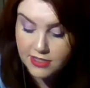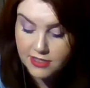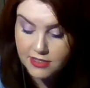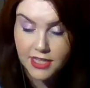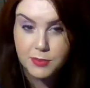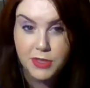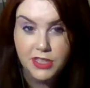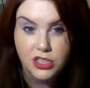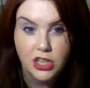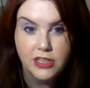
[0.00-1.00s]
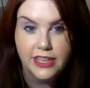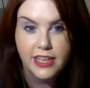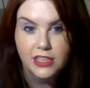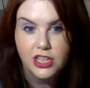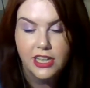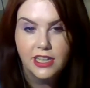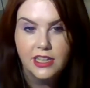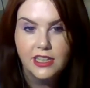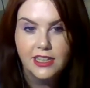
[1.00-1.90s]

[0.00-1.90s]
It's pretty shocking actually.